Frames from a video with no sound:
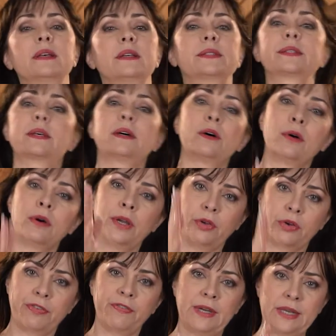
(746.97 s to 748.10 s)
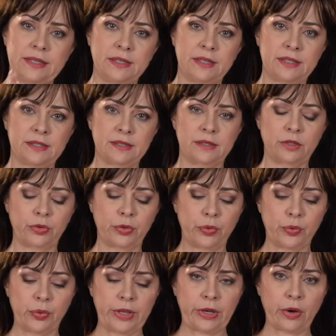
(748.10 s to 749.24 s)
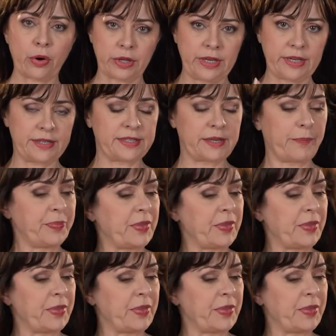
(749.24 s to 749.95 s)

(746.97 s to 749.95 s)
So your face is to the audience.